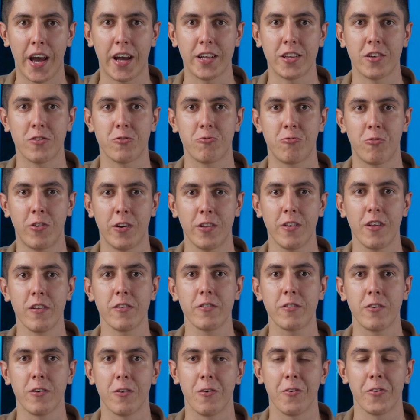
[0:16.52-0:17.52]
An
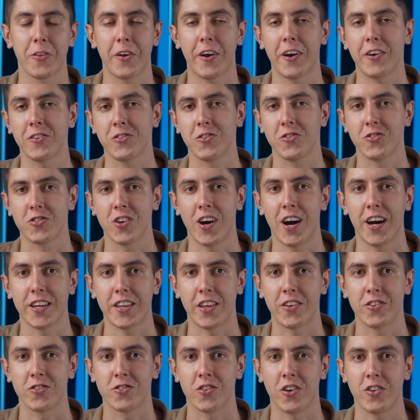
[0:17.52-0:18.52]
Australian court has
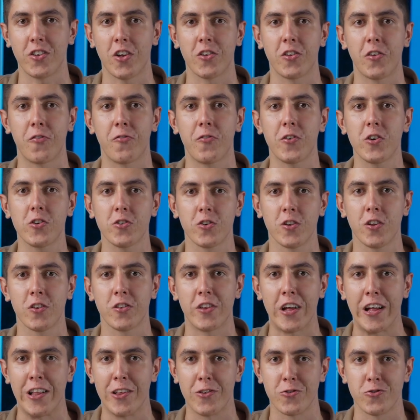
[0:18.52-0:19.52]
decided that artificial
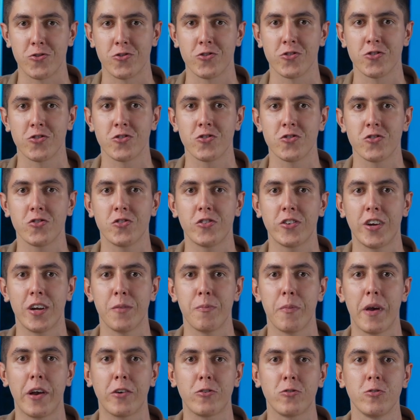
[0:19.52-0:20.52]
intelligence
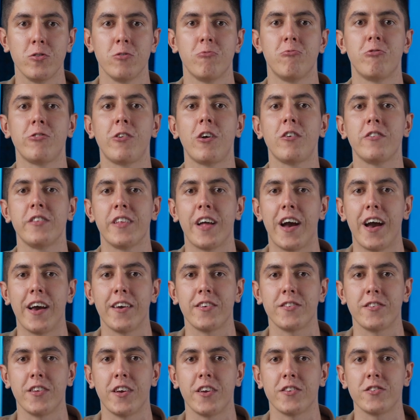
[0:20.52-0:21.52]
can be actually
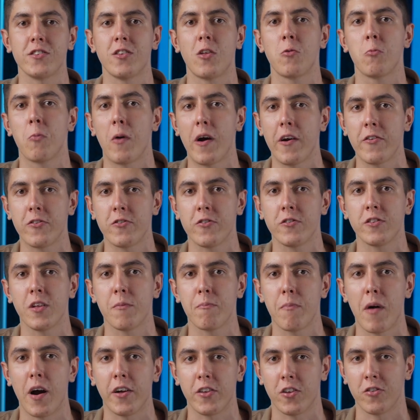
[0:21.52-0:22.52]
recognized as an inventor in a
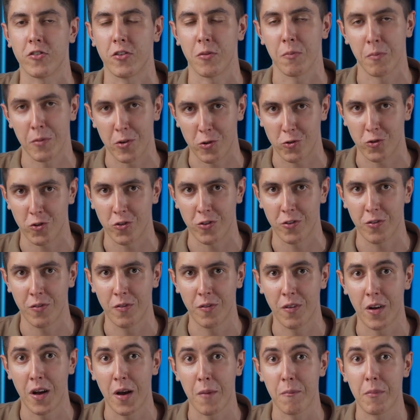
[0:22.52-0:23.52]
patent submission.
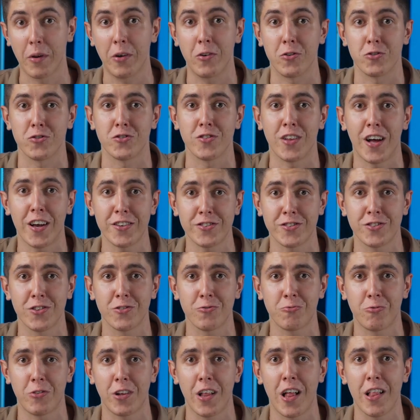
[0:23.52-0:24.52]
Because nothing in
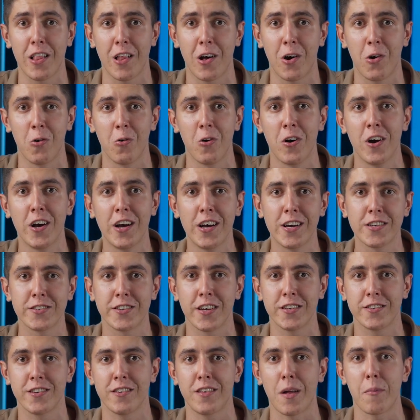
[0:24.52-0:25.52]
Australian law
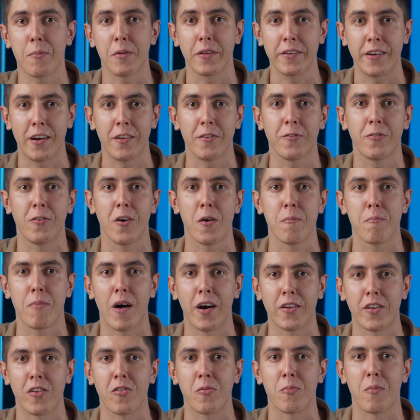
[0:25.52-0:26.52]
says that applicant for a
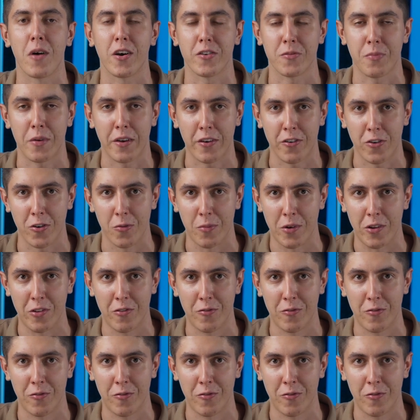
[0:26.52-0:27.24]
patent must be human.